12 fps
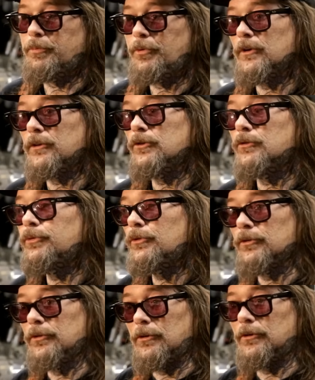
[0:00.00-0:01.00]
Yeah, you
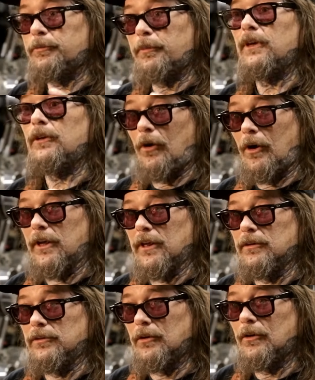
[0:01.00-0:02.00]
put your spin on
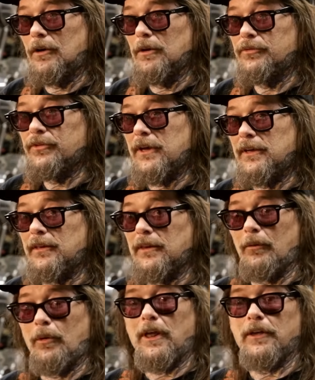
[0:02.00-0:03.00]
it. Yeah. You know what I'm saying?
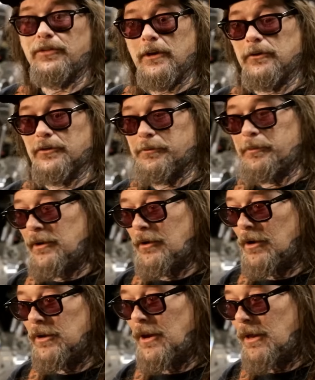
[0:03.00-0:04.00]
And then when I say your spin
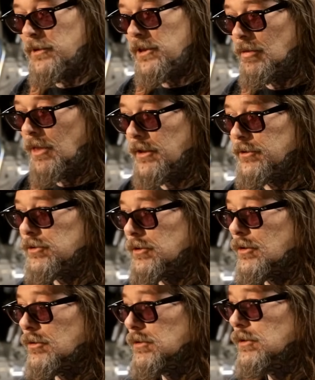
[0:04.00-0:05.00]
on it, I mean, like, you
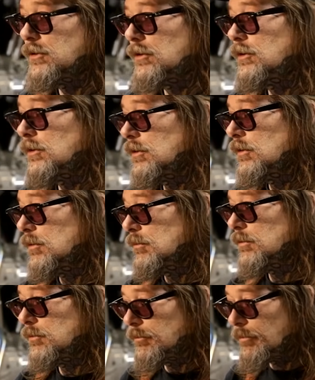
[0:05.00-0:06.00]
know,
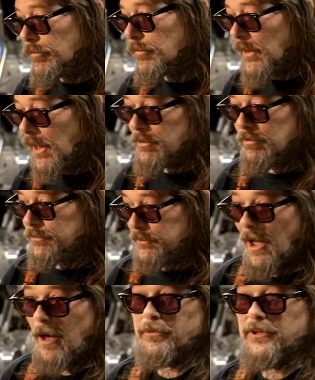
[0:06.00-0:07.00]
not
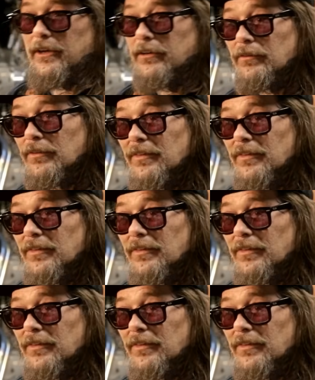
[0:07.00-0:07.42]
copy it.